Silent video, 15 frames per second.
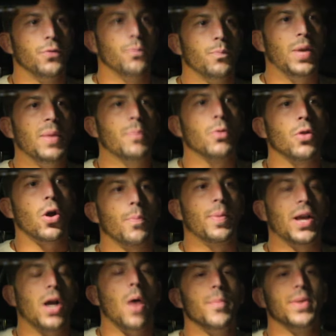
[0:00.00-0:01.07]
people are
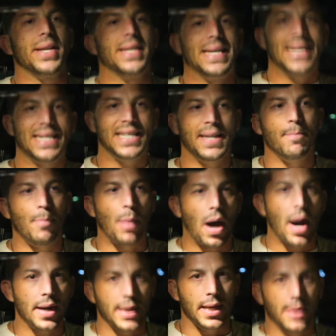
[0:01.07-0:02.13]
becoming
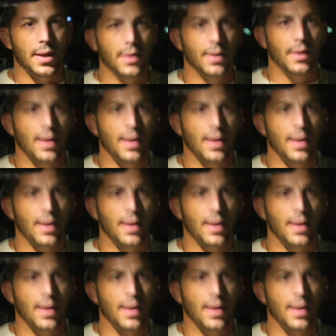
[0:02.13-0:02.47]
disembodied.